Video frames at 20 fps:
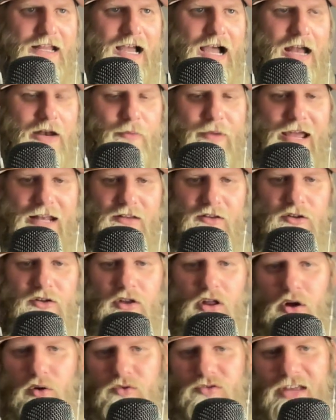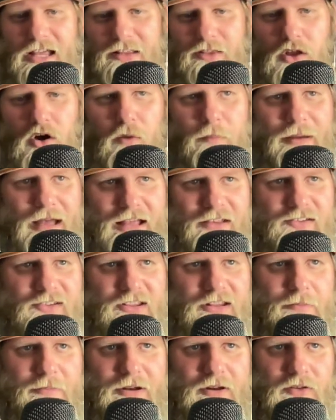I know we had a little Jose Lopez in
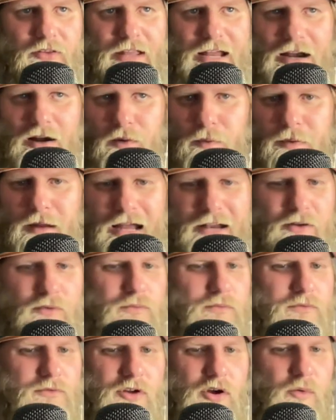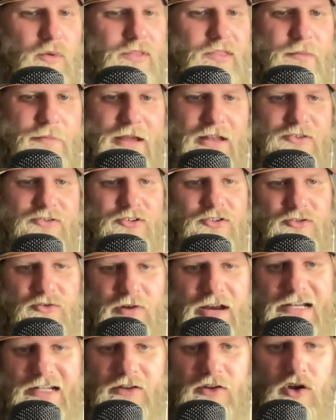the middle there. I don't know what the metrics
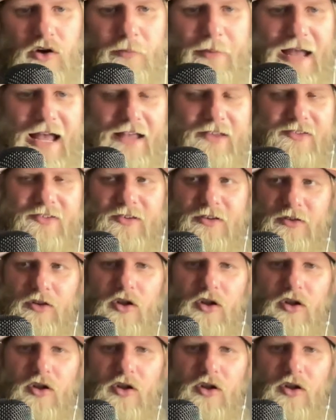graded Lopez